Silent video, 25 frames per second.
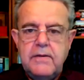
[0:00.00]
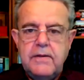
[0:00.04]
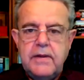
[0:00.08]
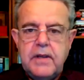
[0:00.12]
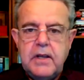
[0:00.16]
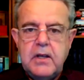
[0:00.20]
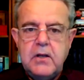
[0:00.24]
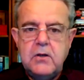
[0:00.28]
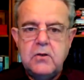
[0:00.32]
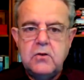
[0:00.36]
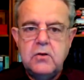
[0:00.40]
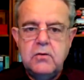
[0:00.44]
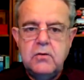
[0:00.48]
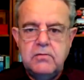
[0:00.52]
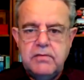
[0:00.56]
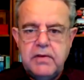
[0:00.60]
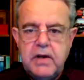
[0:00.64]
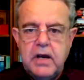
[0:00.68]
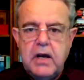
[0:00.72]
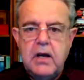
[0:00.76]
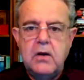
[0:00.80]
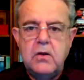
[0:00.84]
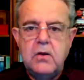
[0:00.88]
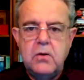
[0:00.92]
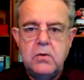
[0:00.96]
into
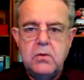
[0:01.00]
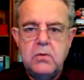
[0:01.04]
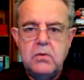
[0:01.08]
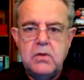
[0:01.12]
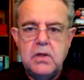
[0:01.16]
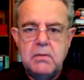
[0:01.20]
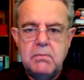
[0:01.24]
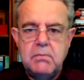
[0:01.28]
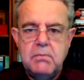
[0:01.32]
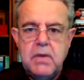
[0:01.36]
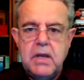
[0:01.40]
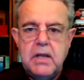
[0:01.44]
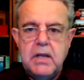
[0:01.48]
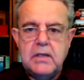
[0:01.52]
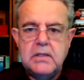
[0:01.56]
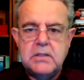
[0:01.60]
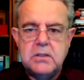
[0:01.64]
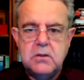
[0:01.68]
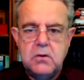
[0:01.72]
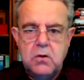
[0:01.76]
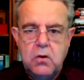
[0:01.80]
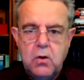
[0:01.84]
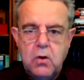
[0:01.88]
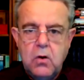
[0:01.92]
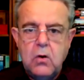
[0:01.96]
value that makes
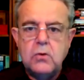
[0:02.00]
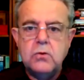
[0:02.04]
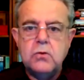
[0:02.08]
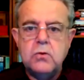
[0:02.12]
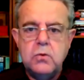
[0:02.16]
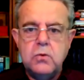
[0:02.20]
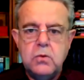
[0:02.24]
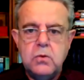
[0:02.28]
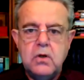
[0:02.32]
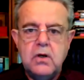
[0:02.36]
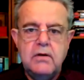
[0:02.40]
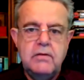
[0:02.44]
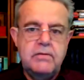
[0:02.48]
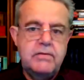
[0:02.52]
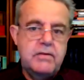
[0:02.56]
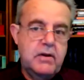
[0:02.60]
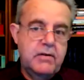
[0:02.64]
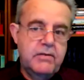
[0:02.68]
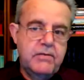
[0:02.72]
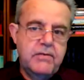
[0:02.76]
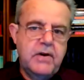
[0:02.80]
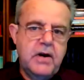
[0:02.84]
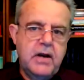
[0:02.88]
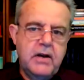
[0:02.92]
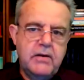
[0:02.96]
it onto a
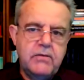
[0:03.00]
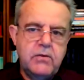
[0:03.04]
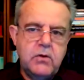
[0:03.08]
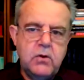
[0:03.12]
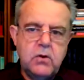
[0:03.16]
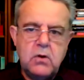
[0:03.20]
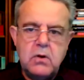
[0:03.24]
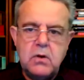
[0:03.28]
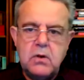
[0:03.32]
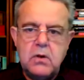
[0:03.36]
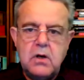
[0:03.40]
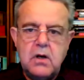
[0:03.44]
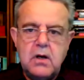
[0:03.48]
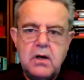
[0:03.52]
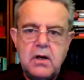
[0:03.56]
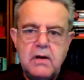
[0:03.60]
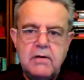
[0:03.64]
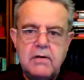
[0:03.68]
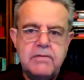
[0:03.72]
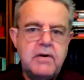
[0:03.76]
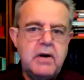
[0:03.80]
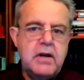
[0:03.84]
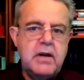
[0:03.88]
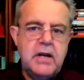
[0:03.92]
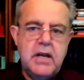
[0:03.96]
5-year
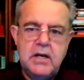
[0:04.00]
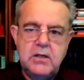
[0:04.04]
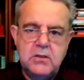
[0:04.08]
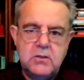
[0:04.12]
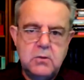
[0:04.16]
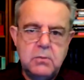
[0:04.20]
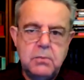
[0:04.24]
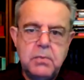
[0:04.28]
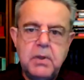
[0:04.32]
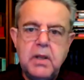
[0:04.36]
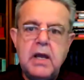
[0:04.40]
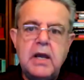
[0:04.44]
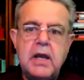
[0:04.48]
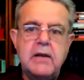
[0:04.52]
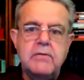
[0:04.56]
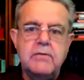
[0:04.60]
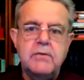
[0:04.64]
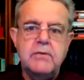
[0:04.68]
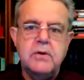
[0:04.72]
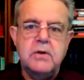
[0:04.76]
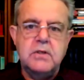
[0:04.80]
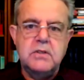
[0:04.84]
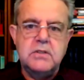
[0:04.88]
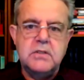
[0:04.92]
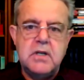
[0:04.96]
financial plan,
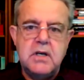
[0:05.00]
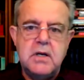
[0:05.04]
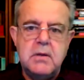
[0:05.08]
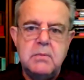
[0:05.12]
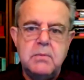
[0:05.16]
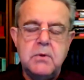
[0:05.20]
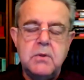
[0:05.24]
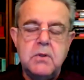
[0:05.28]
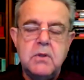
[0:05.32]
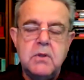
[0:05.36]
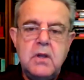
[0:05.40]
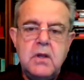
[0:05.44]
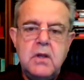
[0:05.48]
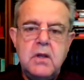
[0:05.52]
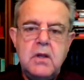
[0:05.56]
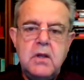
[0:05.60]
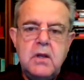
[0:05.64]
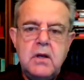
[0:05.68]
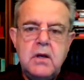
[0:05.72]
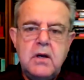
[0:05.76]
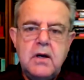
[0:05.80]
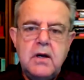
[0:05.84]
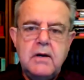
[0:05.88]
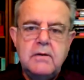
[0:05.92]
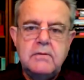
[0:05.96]
for example.
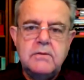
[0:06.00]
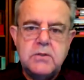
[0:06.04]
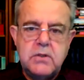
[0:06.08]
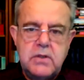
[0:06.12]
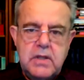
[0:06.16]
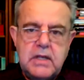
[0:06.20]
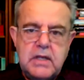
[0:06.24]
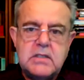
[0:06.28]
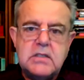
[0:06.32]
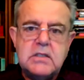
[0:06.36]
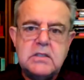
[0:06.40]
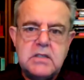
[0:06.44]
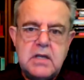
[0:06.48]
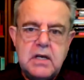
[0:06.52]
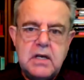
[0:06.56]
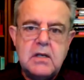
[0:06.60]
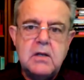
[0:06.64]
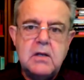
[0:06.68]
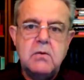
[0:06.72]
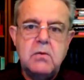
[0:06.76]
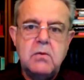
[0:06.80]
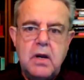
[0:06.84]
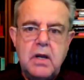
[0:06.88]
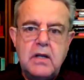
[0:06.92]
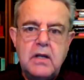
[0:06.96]
So that's
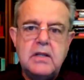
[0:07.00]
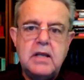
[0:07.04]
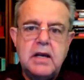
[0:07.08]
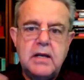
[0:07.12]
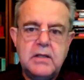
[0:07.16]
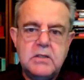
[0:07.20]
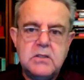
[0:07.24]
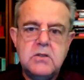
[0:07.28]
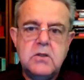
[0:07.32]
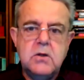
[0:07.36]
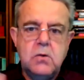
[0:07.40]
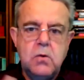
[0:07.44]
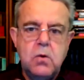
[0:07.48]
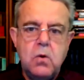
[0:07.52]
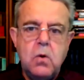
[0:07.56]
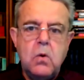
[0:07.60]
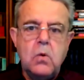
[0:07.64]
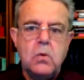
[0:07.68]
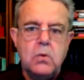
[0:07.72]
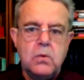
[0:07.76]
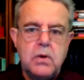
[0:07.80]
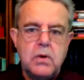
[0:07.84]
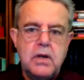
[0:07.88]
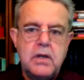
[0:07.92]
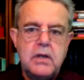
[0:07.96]
exactly right. That's the
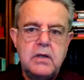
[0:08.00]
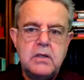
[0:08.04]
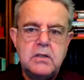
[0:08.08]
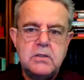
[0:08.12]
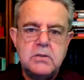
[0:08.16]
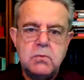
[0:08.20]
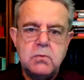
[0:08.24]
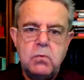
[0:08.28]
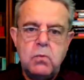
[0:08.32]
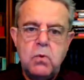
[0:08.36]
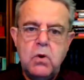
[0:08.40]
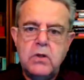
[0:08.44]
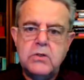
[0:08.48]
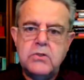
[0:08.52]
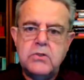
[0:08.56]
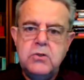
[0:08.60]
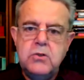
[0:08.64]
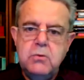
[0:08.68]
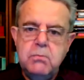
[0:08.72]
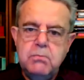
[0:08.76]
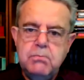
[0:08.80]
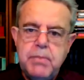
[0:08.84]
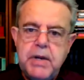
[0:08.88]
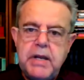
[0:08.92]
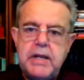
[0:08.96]
goal, right? Is once
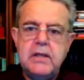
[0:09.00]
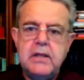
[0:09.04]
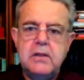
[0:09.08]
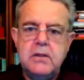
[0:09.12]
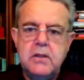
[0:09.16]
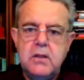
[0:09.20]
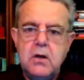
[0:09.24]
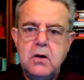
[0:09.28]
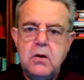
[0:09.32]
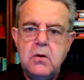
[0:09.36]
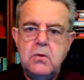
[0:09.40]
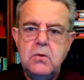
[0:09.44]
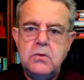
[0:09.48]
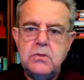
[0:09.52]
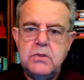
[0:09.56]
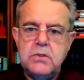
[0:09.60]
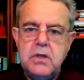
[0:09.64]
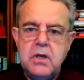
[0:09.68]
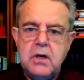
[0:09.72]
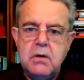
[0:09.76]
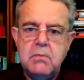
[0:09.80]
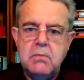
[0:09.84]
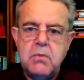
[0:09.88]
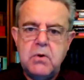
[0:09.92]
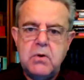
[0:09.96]
you bake those
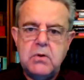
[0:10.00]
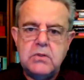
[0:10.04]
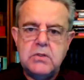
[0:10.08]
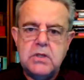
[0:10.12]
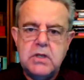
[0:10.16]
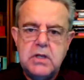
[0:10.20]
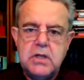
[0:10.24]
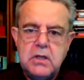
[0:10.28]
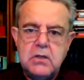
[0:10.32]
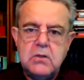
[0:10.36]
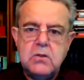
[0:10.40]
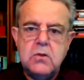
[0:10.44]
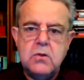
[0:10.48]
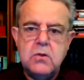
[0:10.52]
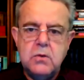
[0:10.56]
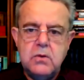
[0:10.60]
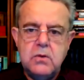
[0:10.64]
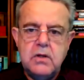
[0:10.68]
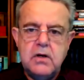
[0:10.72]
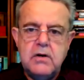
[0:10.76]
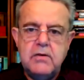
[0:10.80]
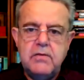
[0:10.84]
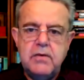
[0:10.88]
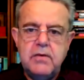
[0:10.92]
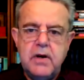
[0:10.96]
numbers into
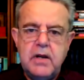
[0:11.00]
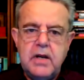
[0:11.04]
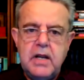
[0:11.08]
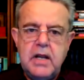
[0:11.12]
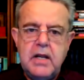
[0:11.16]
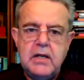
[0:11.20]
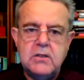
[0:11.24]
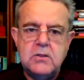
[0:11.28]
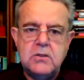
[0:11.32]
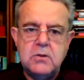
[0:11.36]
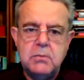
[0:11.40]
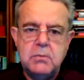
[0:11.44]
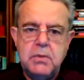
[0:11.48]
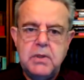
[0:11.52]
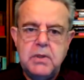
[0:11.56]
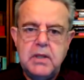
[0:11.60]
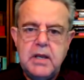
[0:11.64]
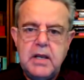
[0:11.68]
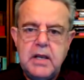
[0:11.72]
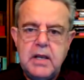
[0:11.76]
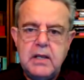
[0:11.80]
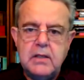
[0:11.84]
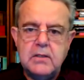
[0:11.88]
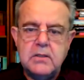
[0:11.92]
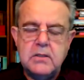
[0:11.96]
their financial
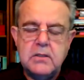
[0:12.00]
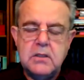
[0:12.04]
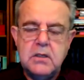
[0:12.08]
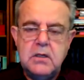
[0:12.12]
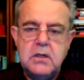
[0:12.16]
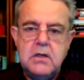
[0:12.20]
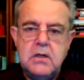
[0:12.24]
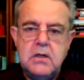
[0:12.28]
plans,